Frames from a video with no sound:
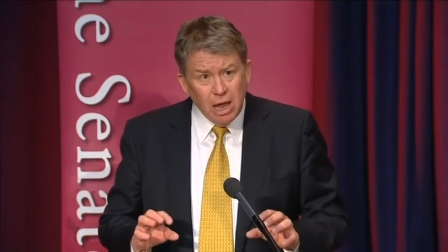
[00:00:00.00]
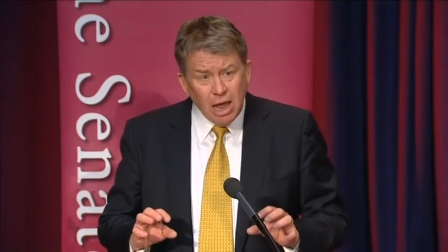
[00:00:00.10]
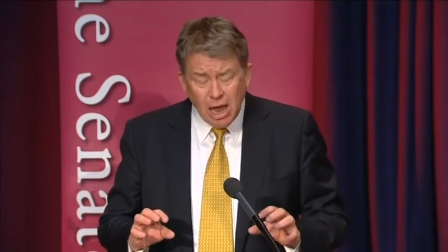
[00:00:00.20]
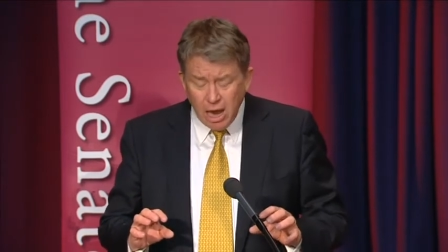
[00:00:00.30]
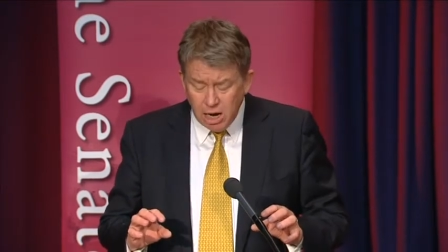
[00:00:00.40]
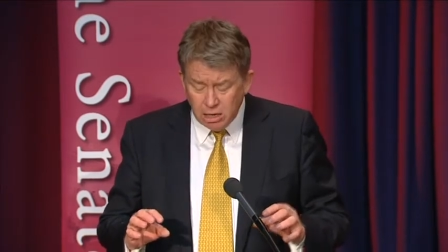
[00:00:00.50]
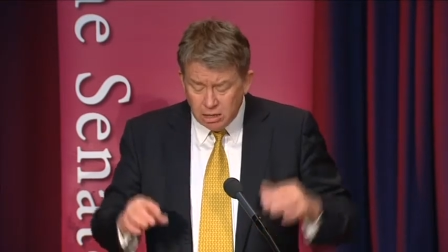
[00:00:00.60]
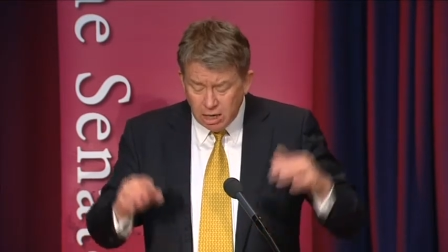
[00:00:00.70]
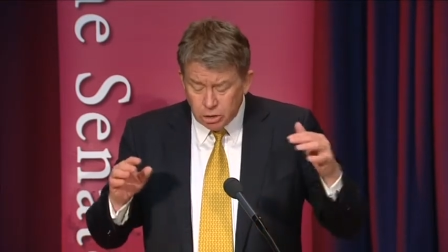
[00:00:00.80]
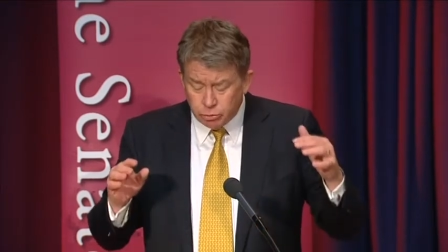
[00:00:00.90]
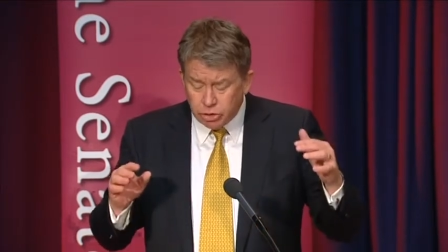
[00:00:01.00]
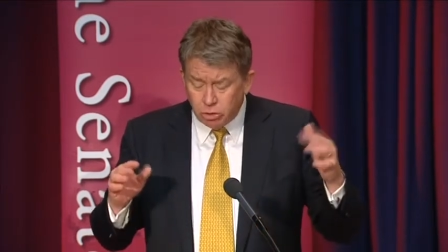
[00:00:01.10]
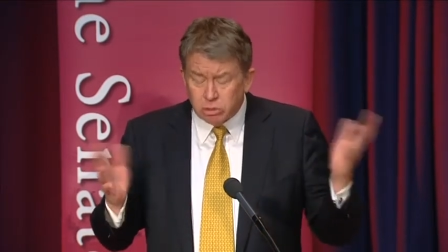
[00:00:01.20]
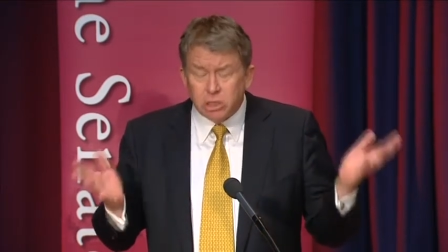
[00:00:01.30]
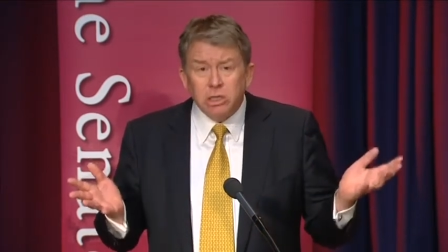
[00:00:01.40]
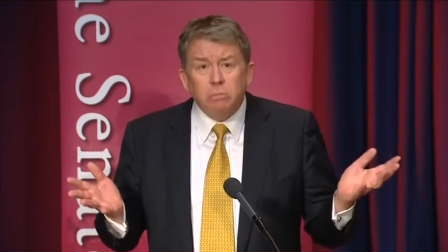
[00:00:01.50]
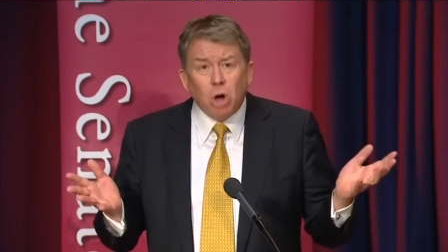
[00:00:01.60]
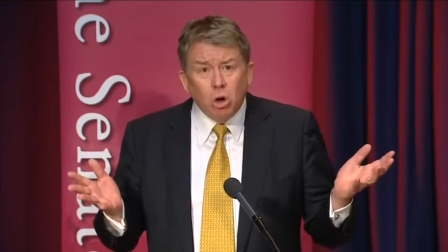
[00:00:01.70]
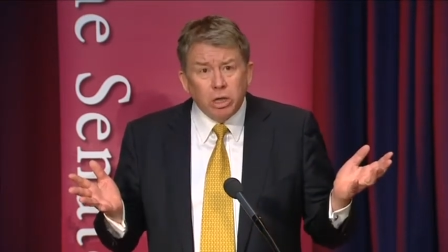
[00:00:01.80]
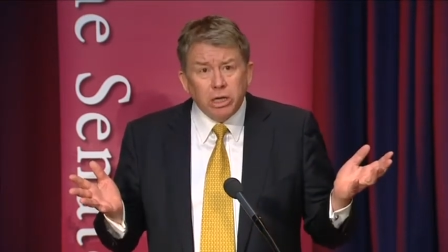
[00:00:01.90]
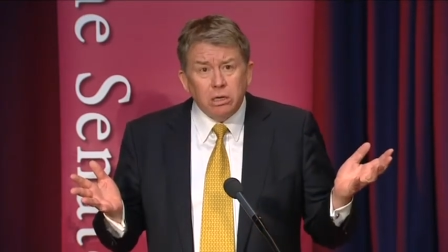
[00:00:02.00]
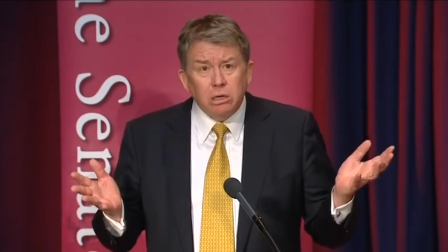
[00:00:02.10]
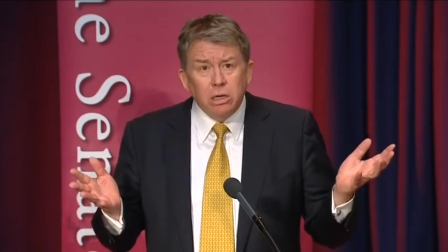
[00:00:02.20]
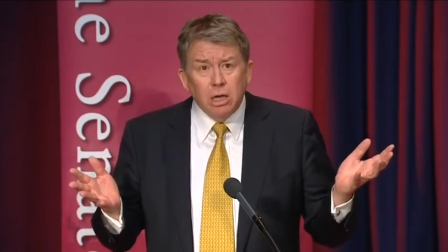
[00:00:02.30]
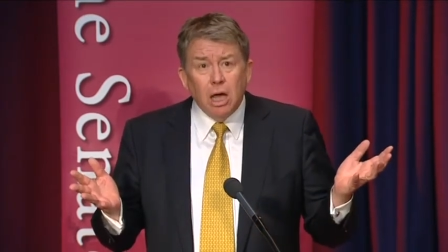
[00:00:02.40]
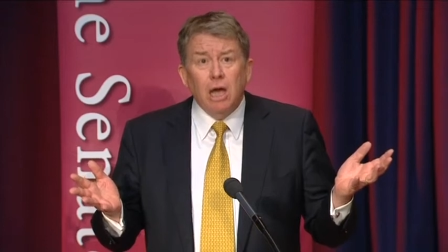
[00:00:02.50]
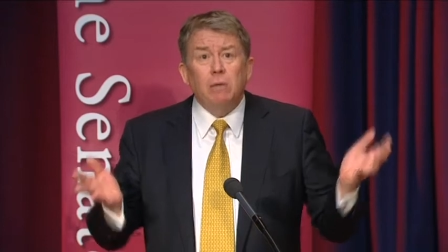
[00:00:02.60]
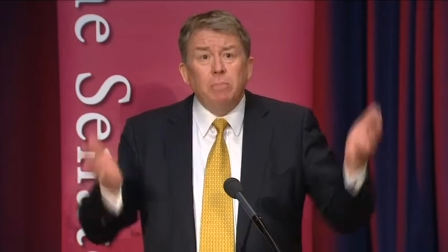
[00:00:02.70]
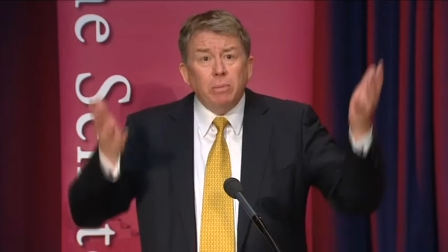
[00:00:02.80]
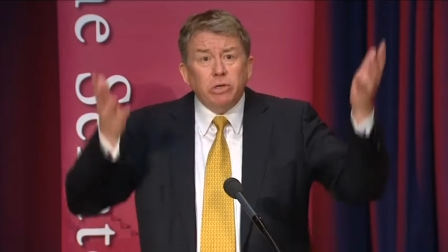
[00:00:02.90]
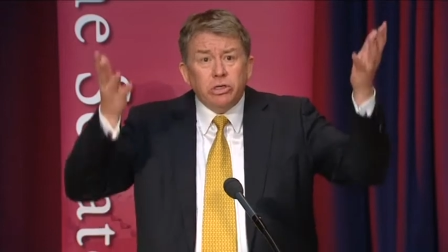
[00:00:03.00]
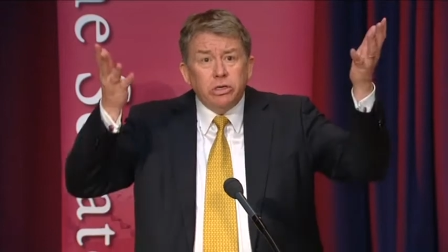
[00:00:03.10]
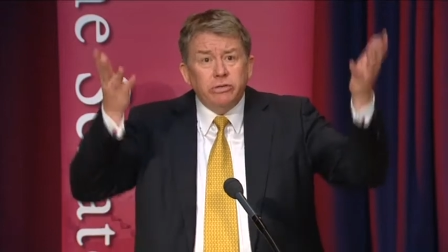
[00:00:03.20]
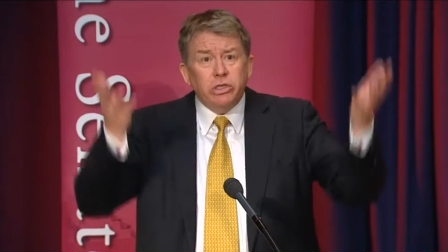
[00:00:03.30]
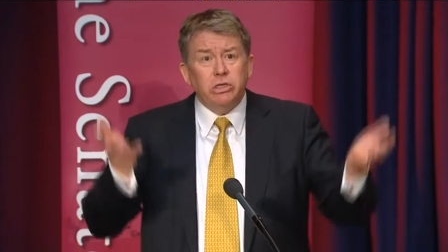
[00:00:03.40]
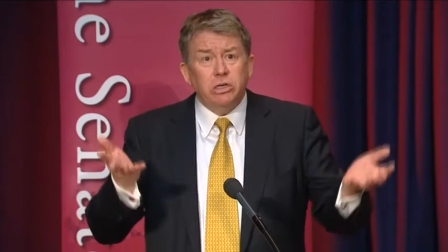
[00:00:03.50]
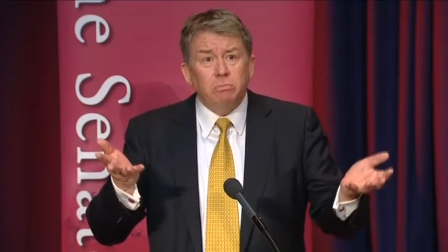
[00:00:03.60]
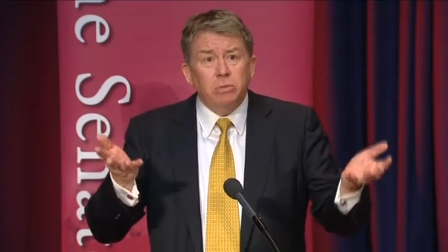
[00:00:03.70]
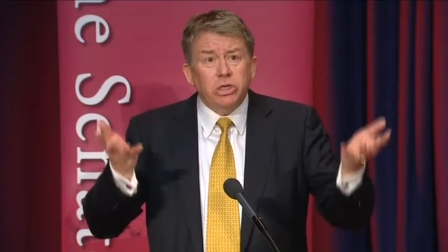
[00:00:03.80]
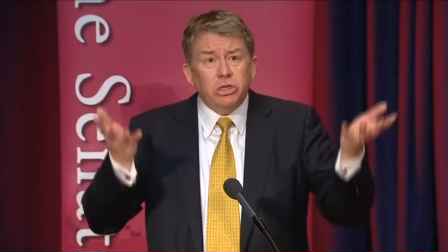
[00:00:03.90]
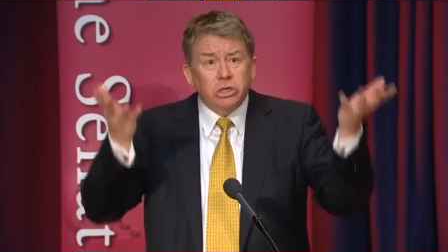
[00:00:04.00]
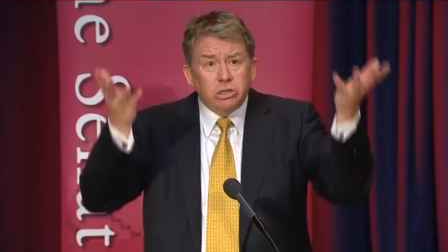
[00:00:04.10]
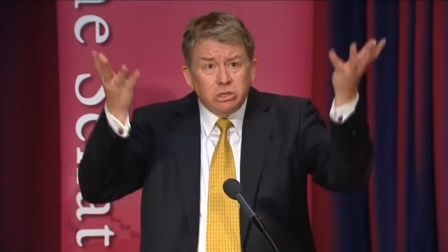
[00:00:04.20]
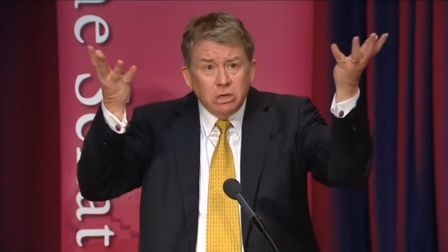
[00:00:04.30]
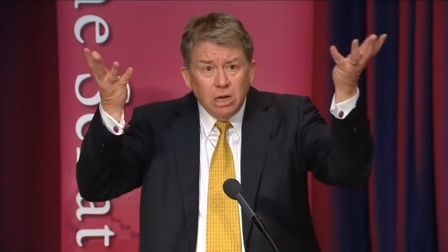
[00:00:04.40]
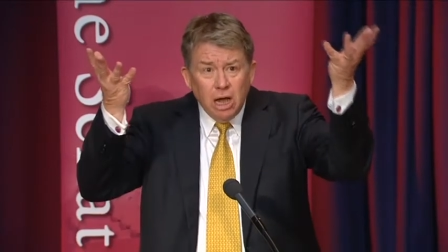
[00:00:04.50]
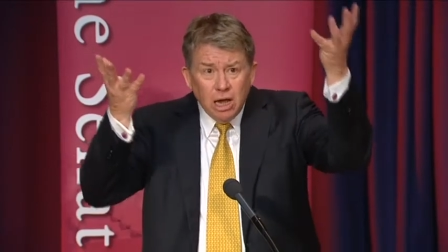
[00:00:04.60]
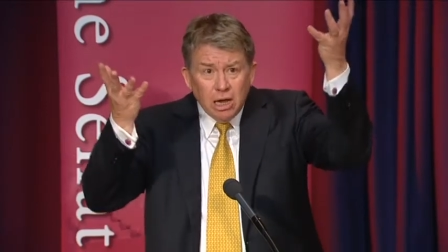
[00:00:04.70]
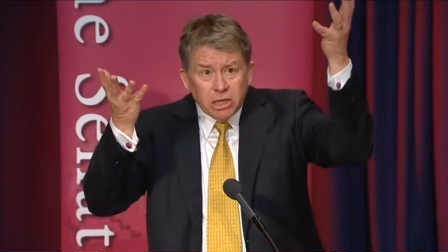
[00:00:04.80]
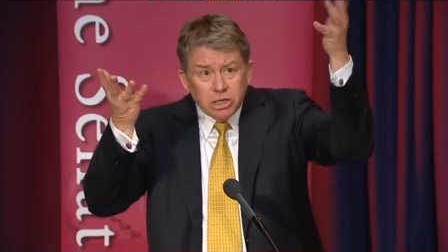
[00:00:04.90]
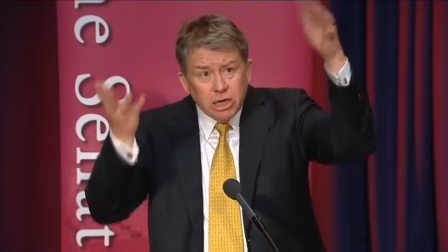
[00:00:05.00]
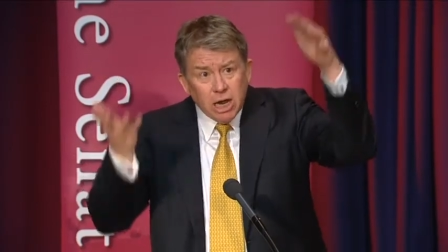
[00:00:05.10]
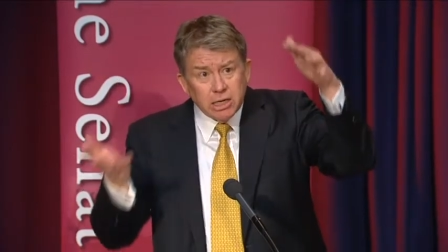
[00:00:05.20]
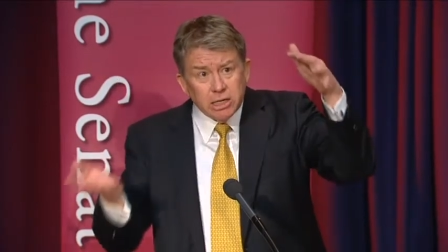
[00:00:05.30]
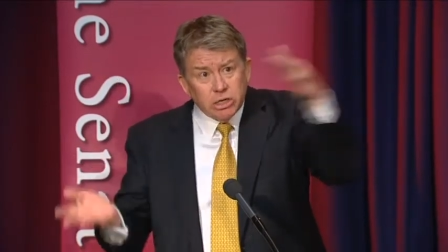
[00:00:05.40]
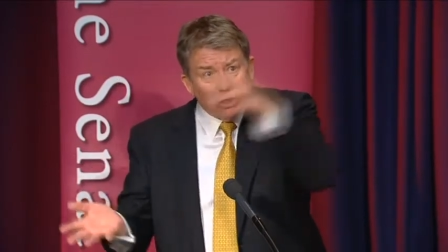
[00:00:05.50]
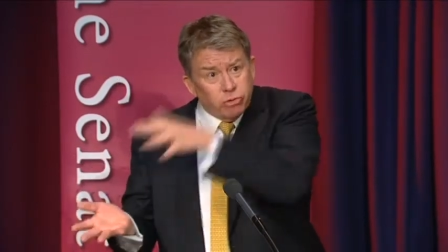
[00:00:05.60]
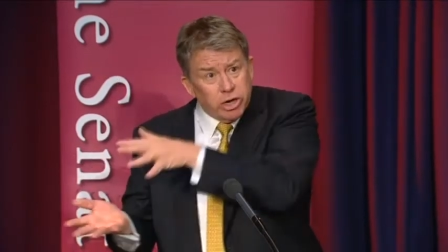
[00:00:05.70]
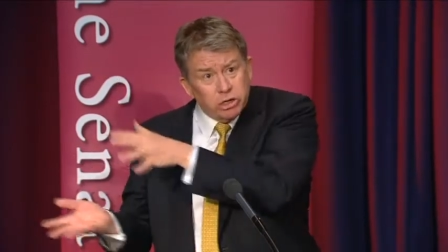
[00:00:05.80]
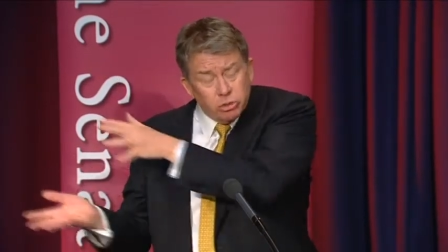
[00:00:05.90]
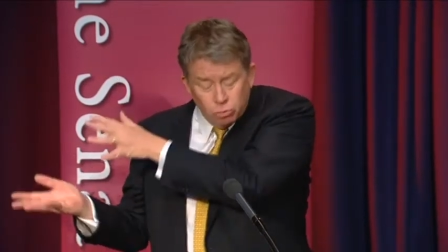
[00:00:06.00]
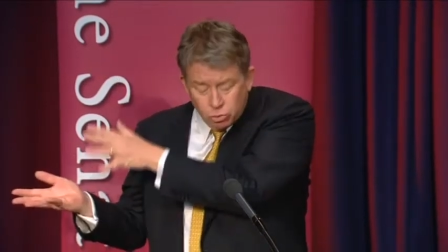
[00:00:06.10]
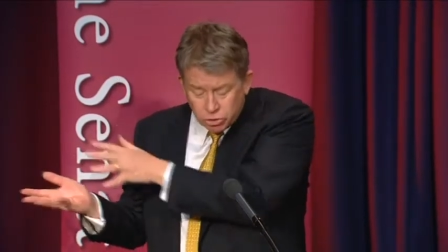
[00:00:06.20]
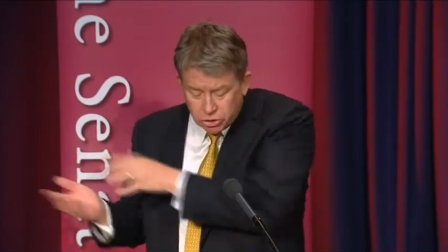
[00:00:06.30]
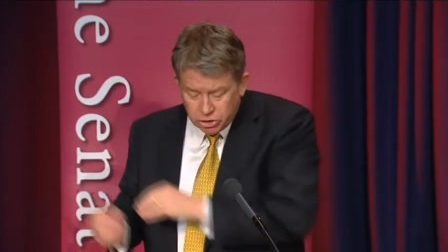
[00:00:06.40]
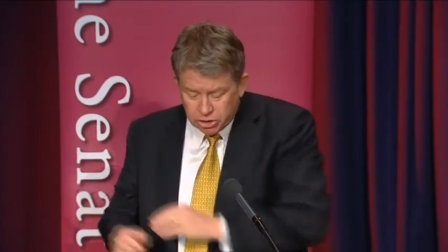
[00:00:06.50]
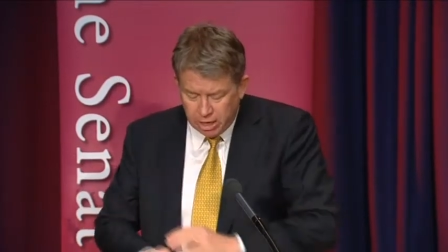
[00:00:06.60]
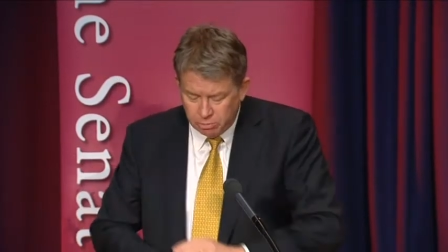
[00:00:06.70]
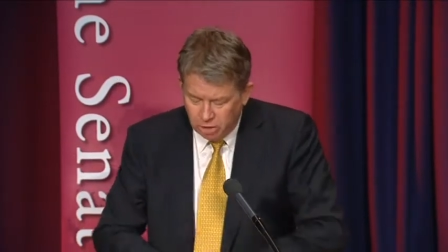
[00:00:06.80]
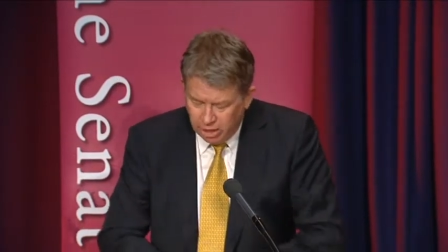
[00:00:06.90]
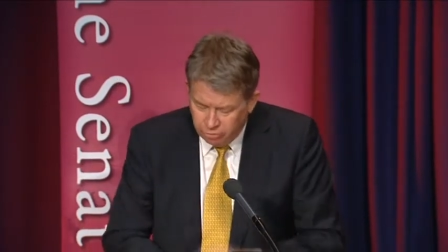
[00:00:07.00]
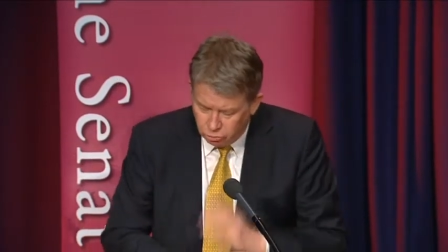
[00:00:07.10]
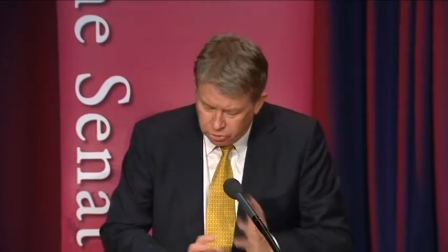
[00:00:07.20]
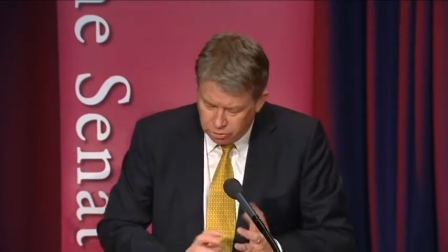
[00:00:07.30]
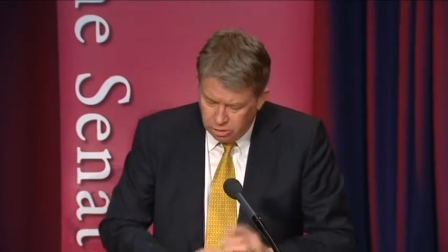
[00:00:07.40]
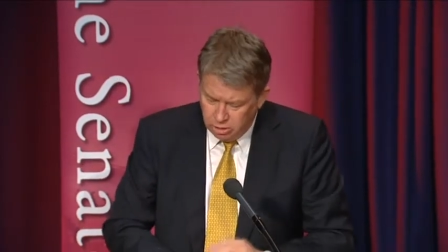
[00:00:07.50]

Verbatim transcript: And as a result, in the polling, uh, public servants and ministers uh, are starting to trend towards the same levels